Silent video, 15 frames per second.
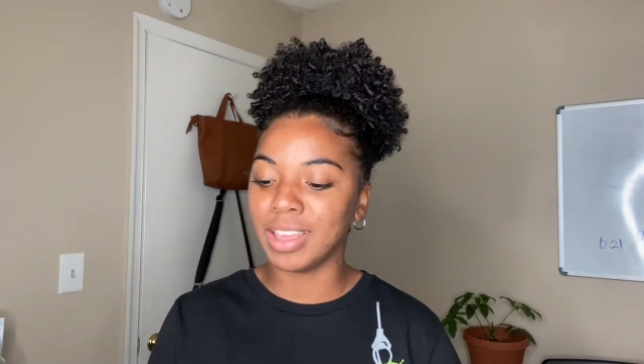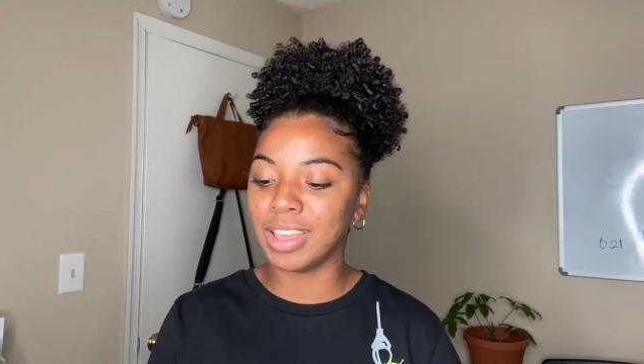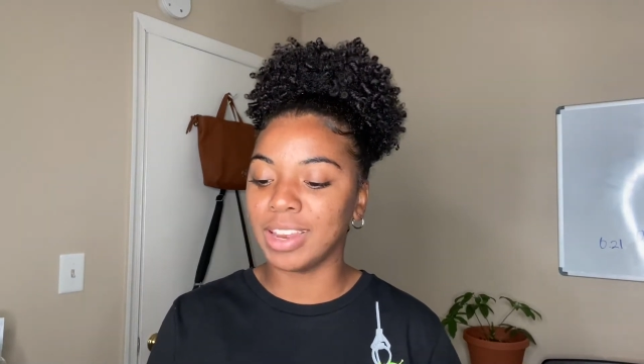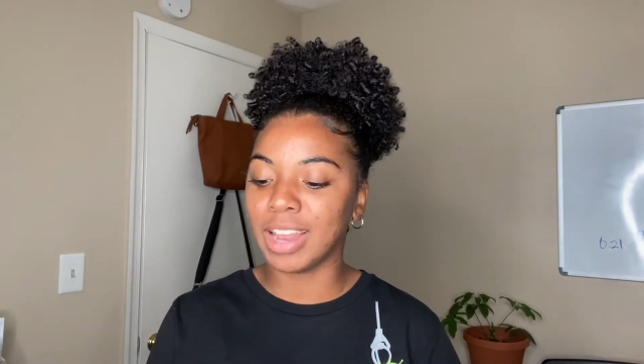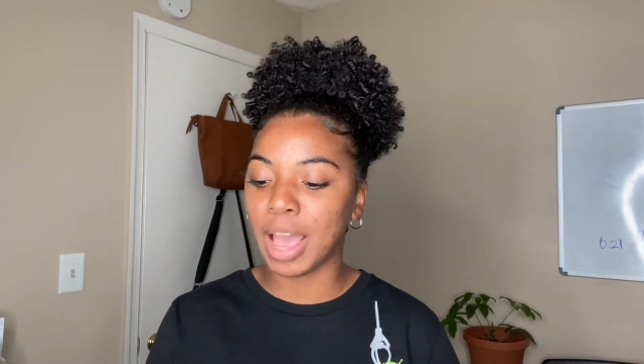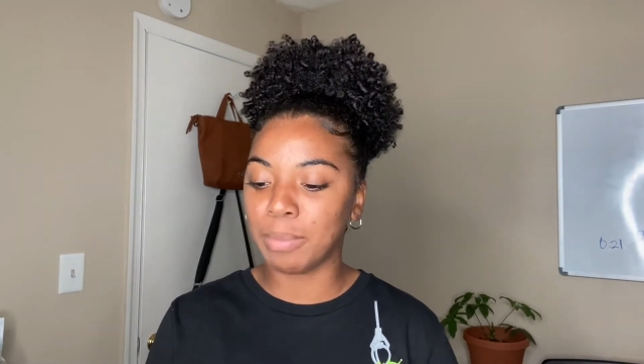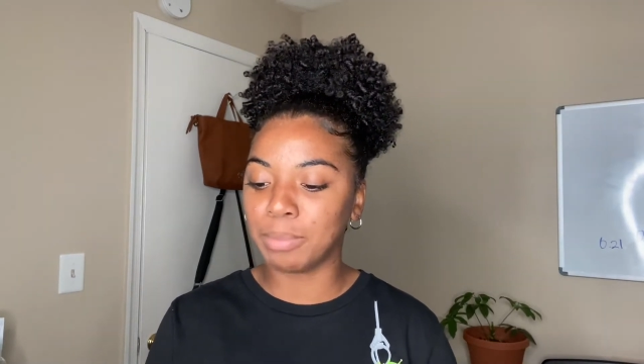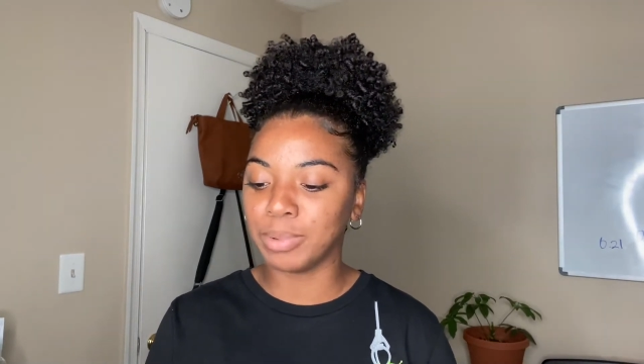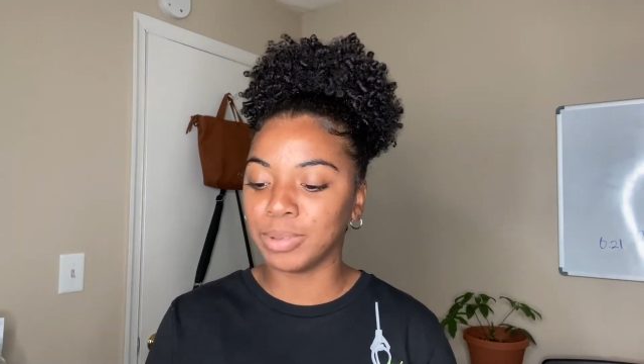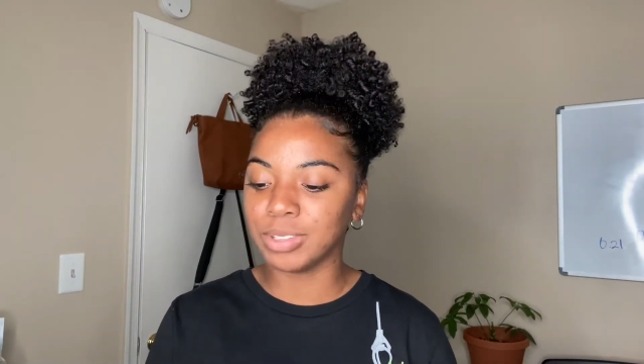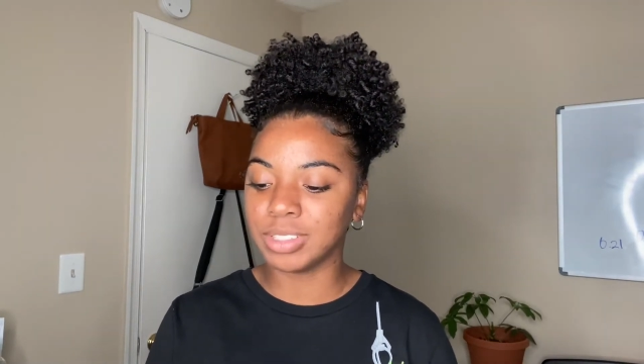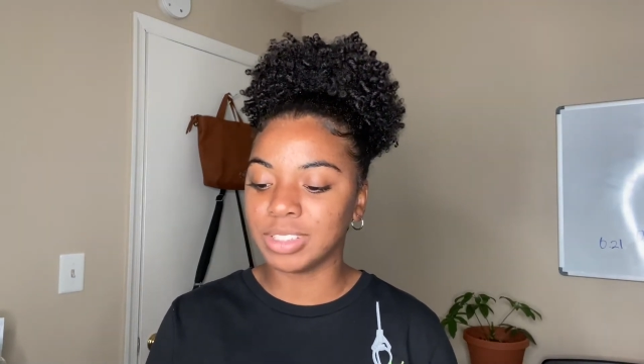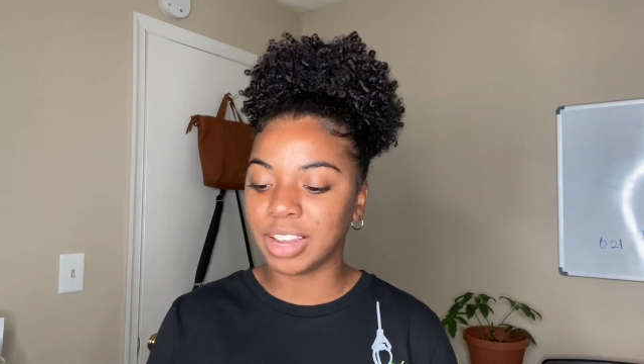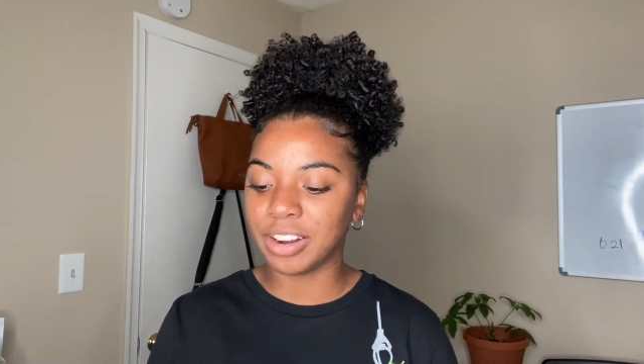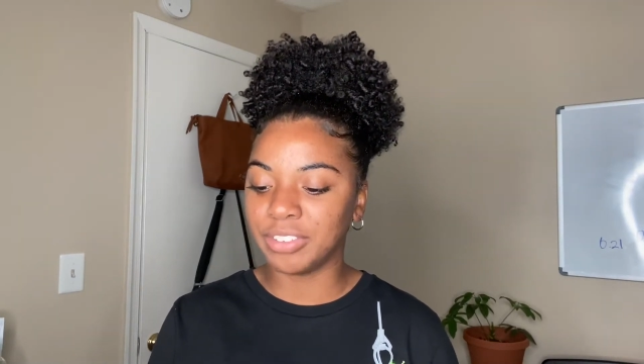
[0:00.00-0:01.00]
and Apple
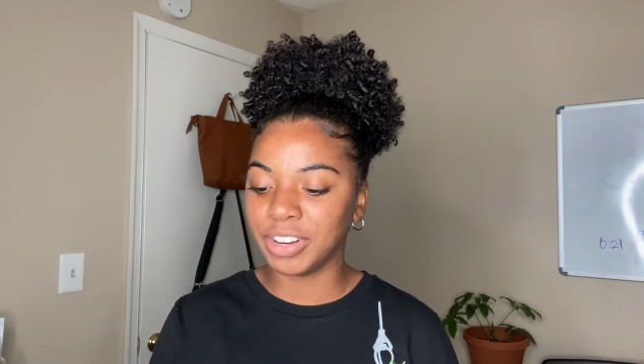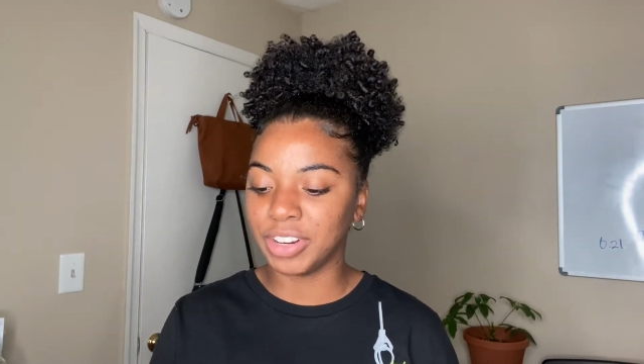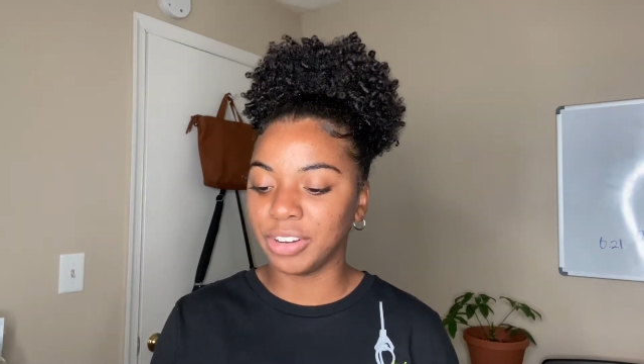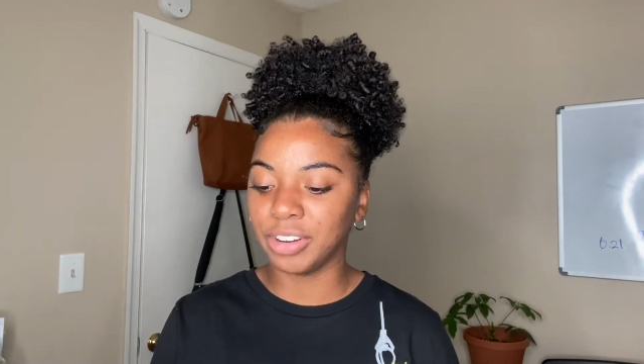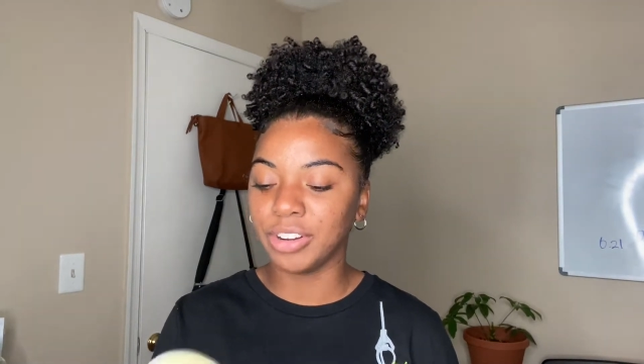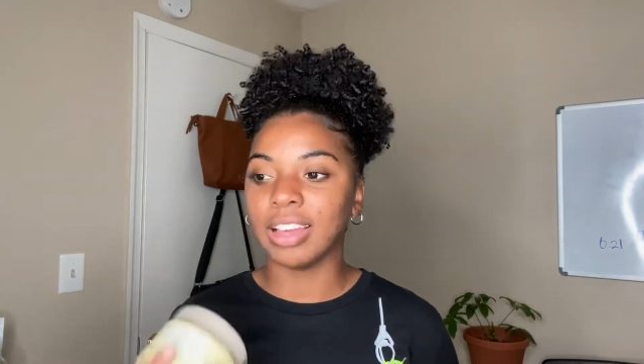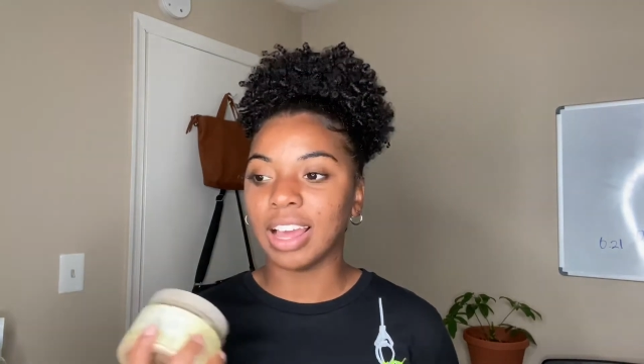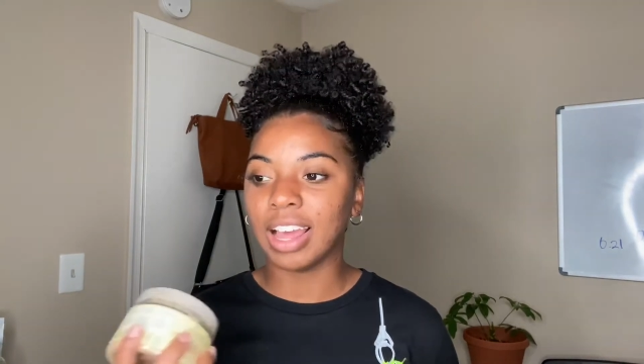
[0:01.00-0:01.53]
Cider Vinegar.